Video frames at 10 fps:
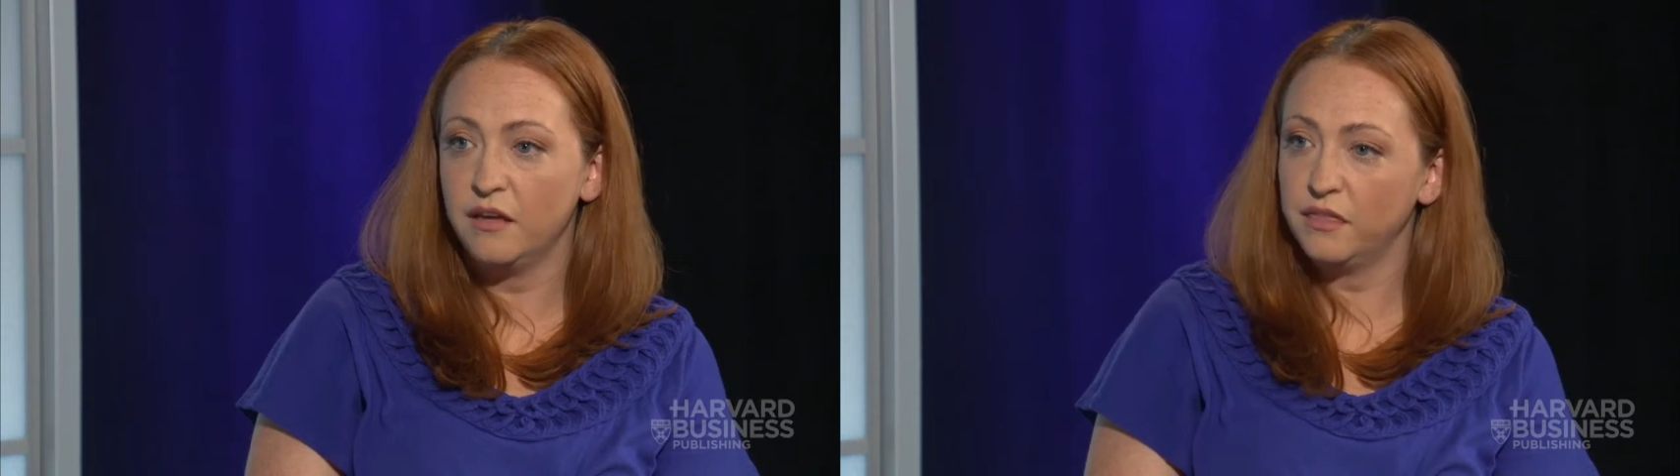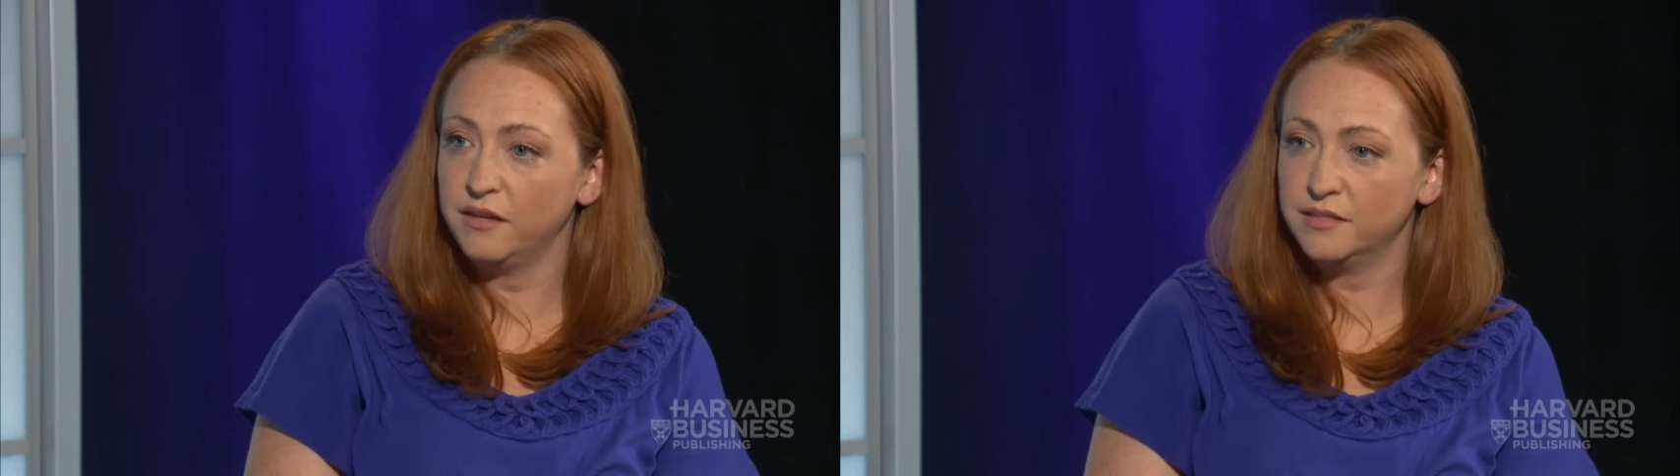
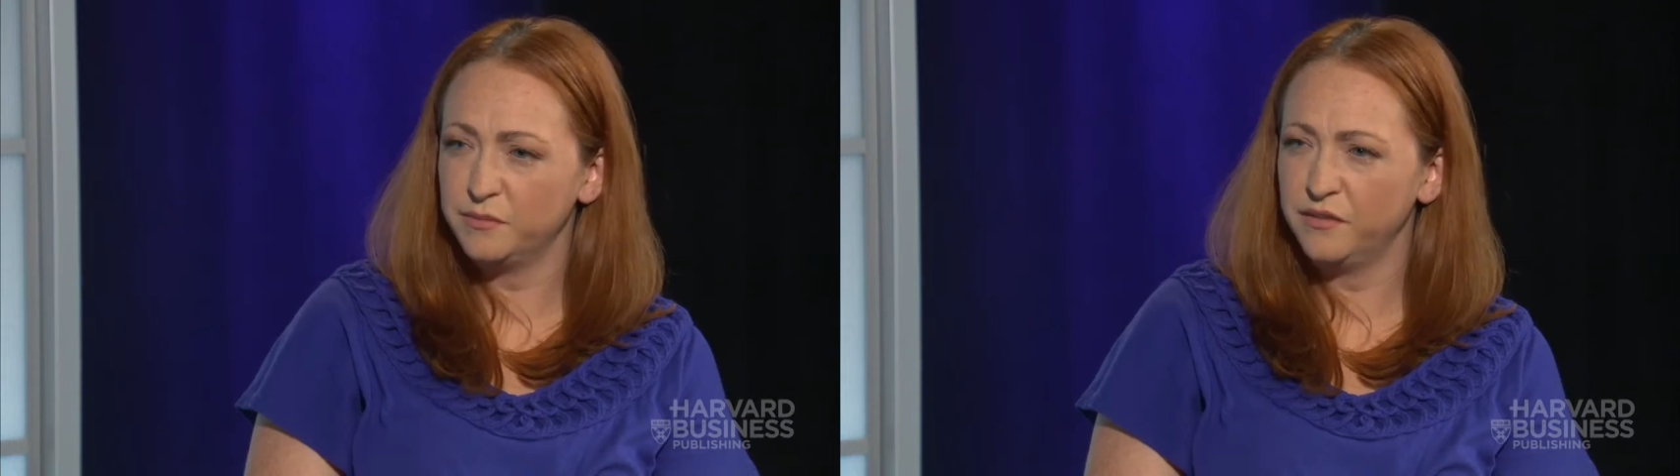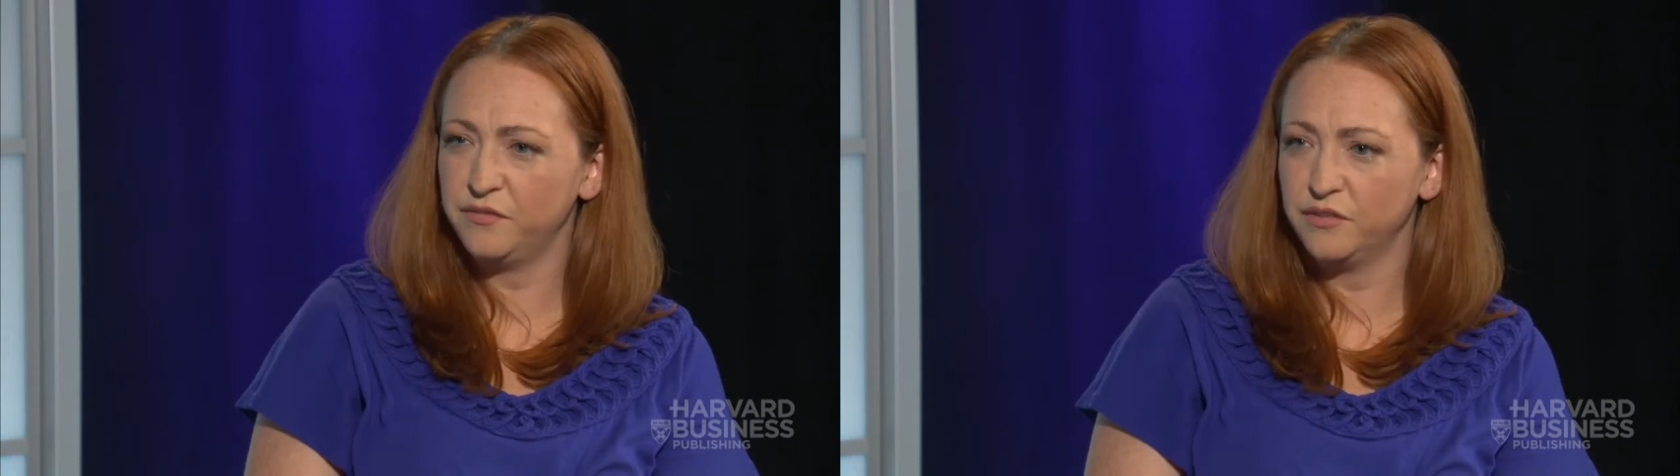I think, is
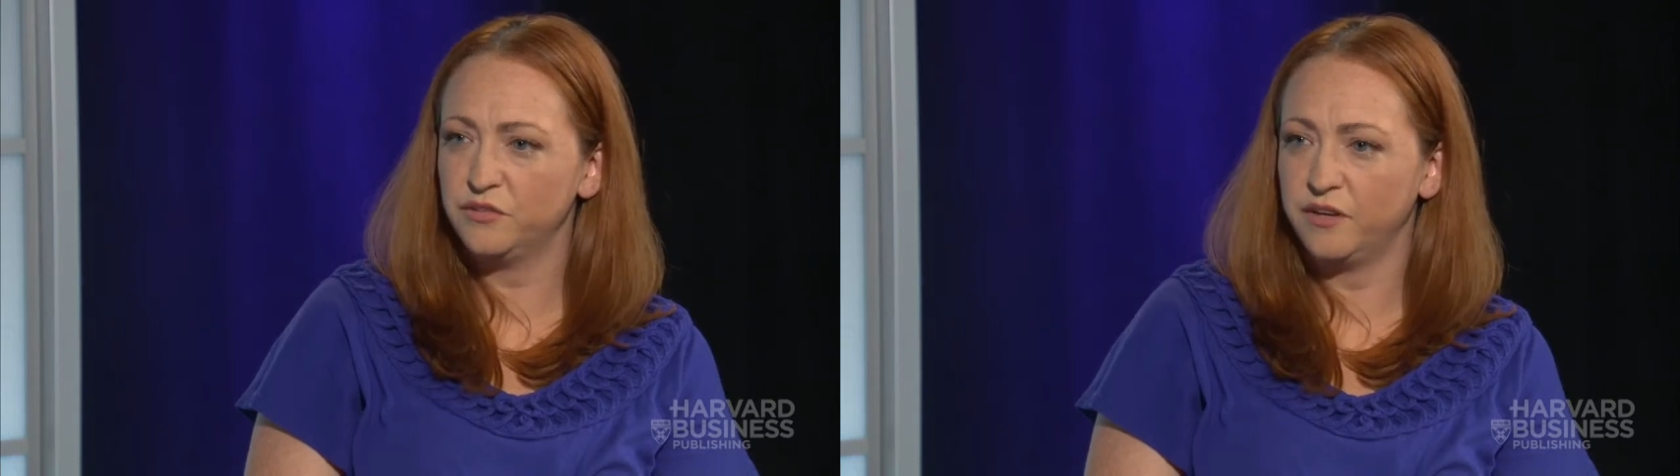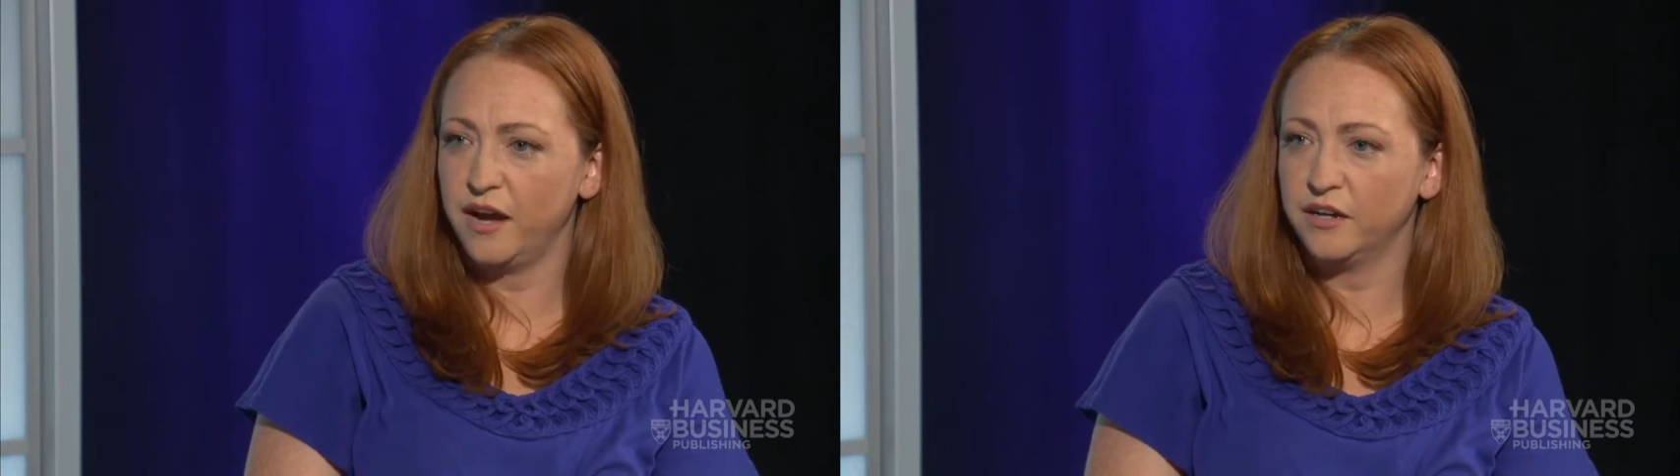my
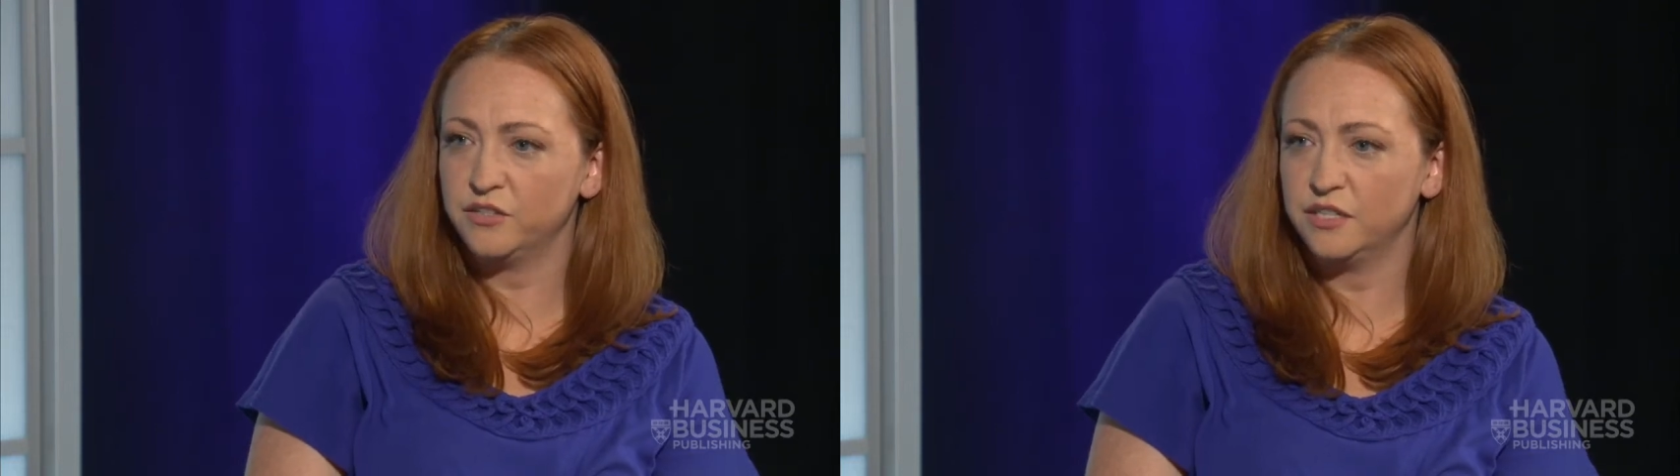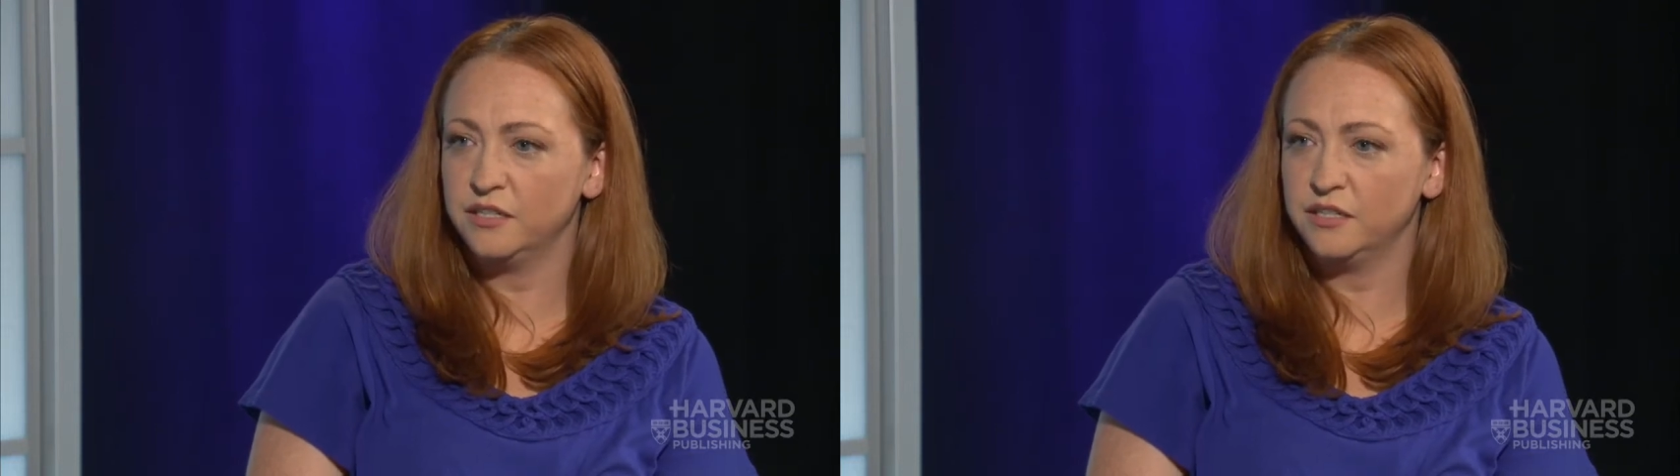first reaction.